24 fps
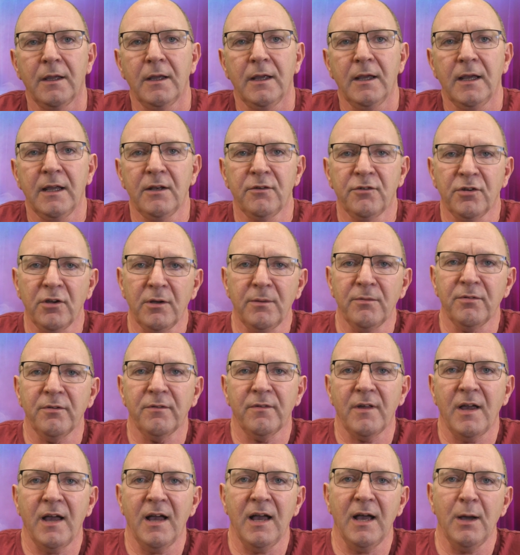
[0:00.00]
In terms of
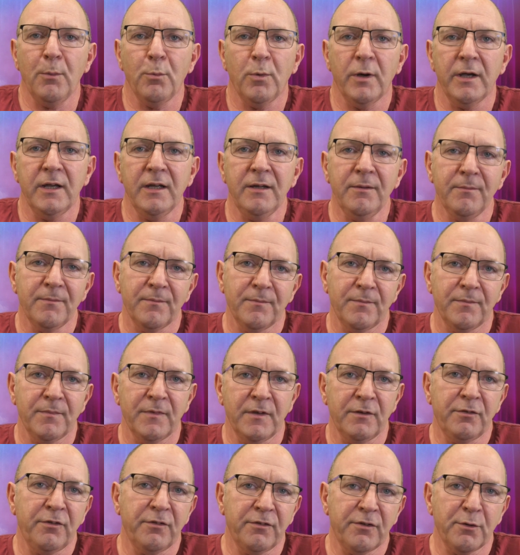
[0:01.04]
the hardware,
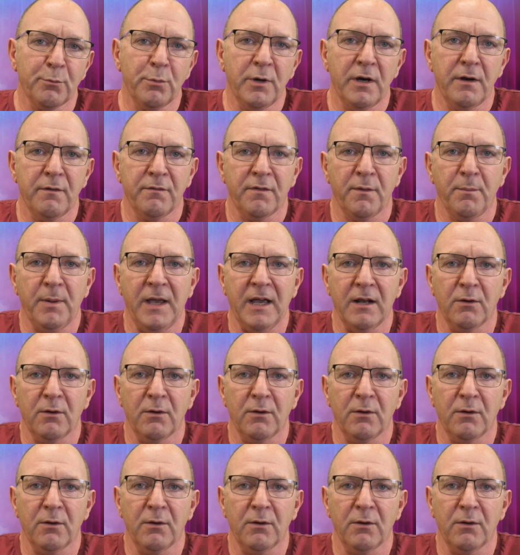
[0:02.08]
this is the rear of the panel